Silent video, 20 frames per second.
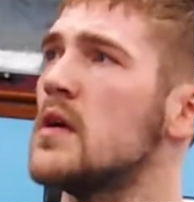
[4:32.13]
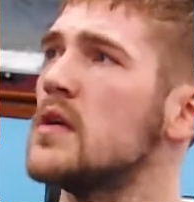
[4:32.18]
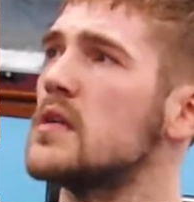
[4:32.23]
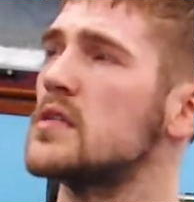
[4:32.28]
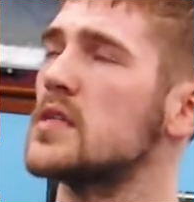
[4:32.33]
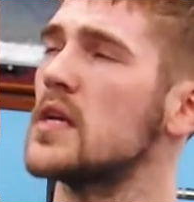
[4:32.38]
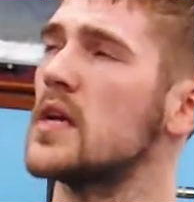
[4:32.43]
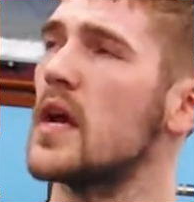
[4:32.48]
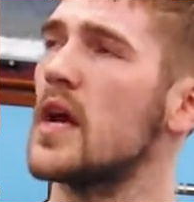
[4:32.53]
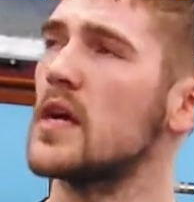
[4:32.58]

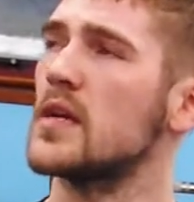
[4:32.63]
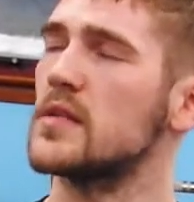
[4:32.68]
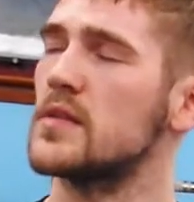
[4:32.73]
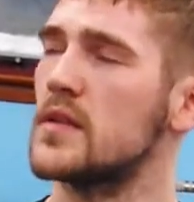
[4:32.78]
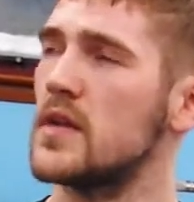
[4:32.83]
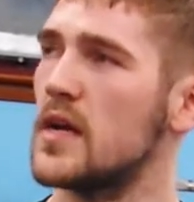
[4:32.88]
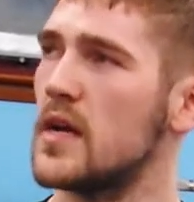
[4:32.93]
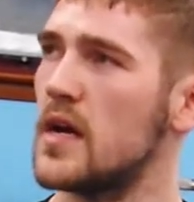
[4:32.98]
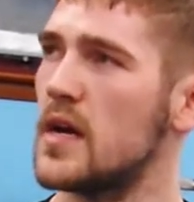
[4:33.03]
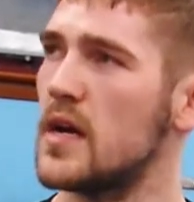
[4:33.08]
See,
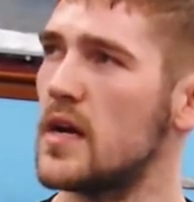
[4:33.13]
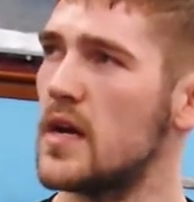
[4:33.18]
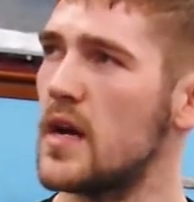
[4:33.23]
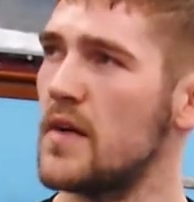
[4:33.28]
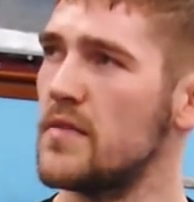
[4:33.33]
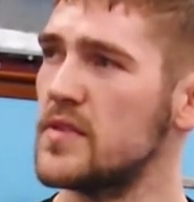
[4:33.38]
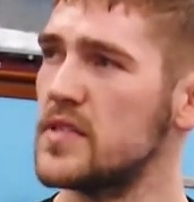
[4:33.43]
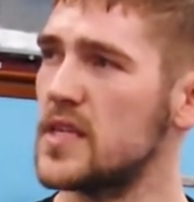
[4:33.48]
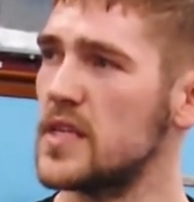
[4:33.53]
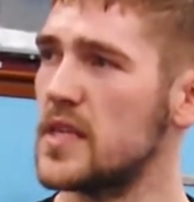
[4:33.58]
actually,
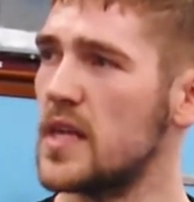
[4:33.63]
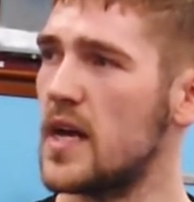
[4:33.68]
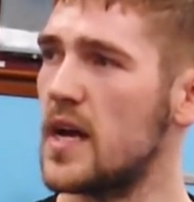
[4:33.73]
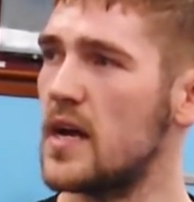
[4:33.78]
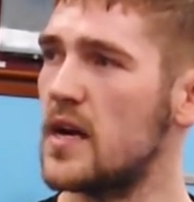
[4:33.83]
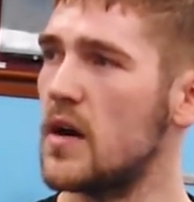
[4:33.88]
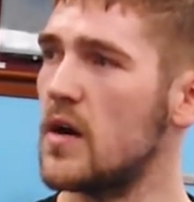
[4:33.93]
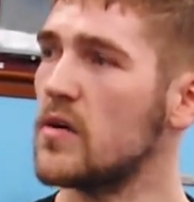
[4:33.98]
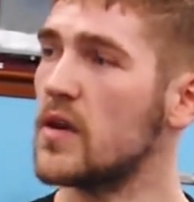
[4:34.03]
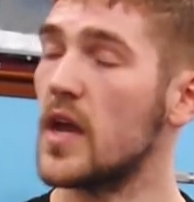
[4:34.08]
having said
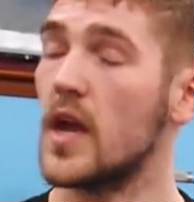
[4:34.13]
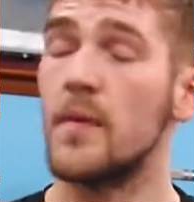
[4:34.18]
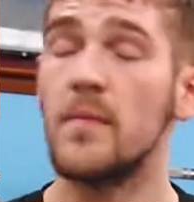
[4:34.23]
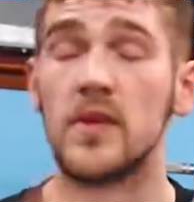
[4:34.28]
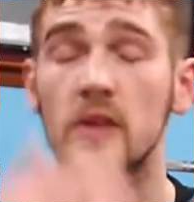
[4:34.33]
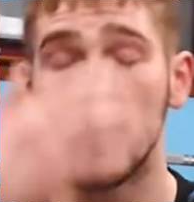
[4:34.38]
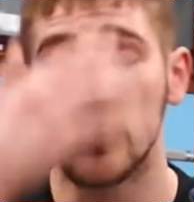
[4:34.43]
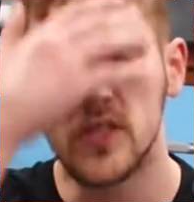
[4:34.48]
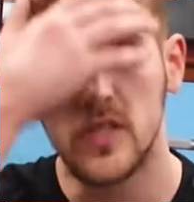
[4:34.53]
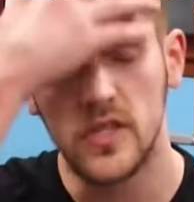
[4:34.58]
that, okay,
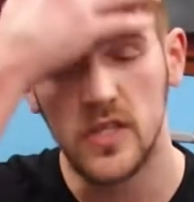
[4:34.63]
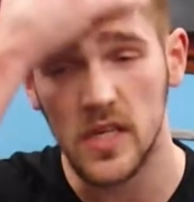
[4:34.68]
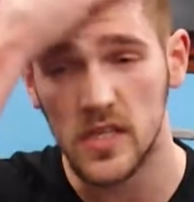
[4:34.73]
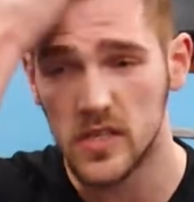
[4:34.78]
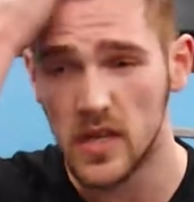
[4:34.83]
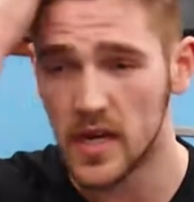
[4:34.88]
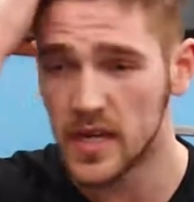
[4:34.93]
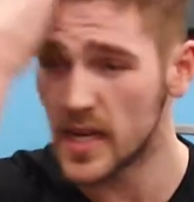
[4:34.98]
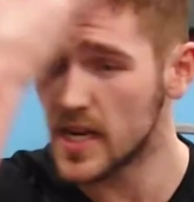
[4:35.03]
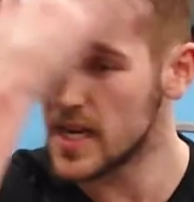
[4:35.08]
i suppose I
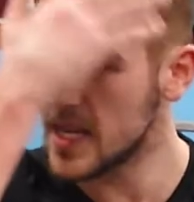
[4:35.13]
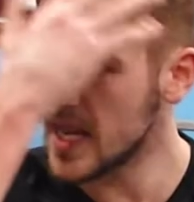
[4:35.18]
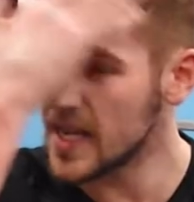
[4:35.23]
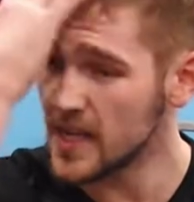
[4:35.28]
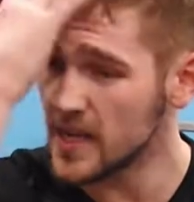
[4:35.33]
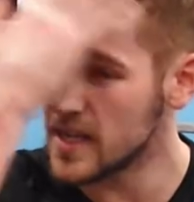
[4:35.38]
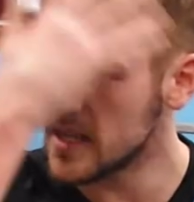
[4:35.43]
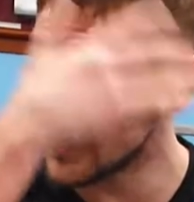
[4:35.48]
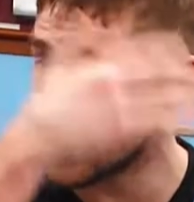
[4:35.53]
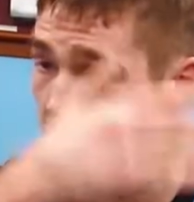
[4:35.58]
started it
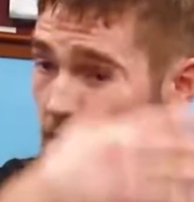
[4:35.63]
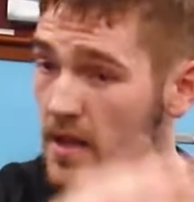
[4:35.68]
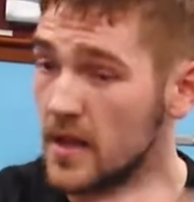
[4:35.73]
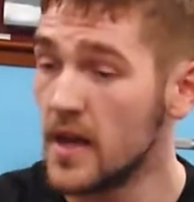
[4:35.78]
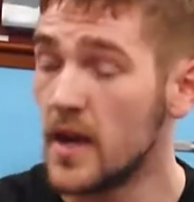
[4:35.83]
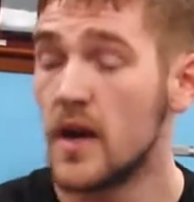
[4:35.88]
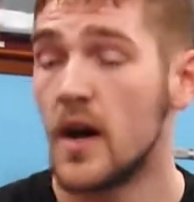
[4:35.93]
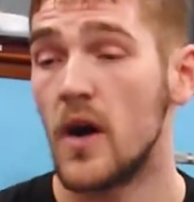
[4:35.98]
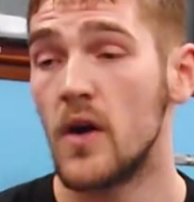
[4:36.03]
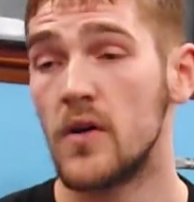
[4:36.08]
later then.
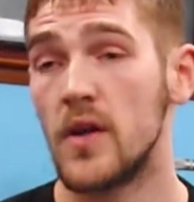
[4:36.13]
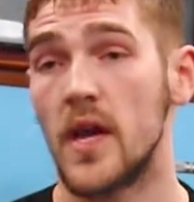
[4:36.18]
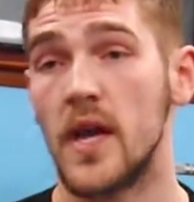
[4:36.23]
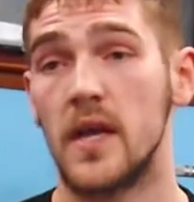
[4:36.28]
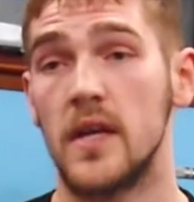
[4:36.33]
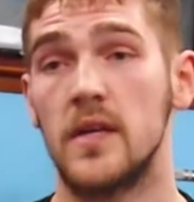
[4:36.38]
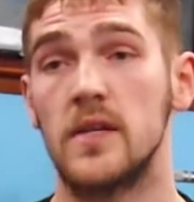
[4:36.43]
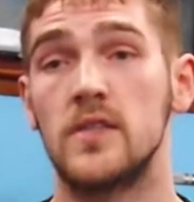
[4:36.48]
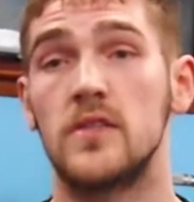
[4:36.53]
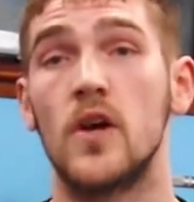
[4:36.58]

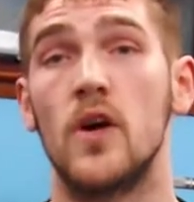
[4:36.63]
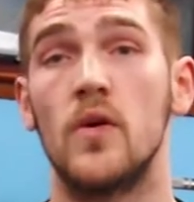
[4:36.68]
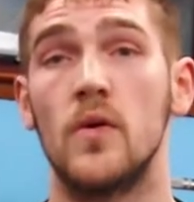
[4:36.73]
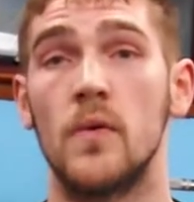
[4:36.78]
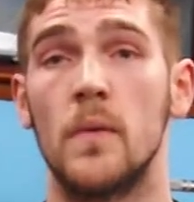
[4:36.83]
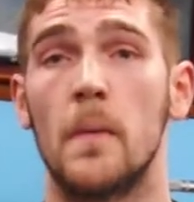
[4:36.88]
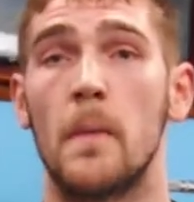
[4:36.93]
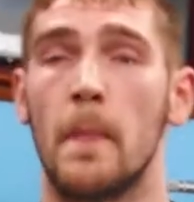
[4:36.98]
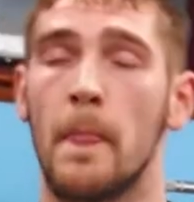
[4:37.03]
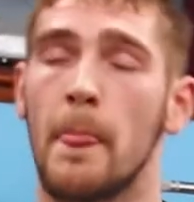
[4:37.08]
Okay,
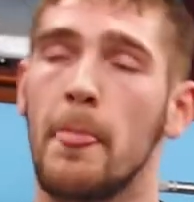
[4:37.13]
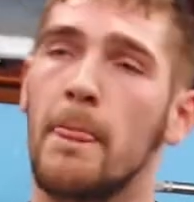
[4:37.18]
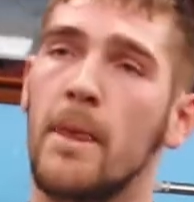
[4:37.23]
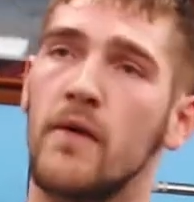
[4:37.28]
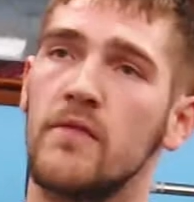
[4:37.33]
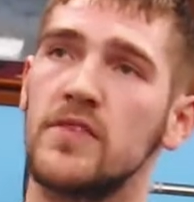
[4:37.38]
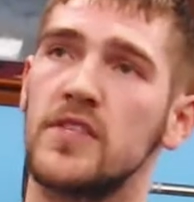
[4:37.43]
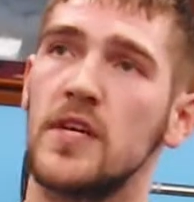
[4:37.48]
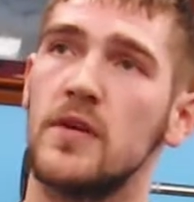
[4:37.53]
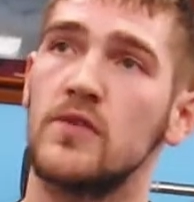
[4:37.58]
so
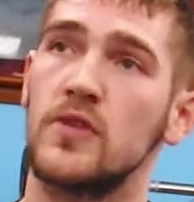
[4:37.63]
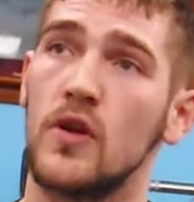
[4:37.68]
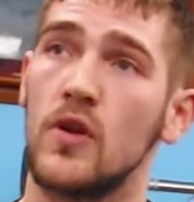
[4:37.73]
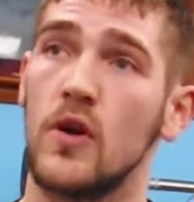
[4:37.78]
obviously it was.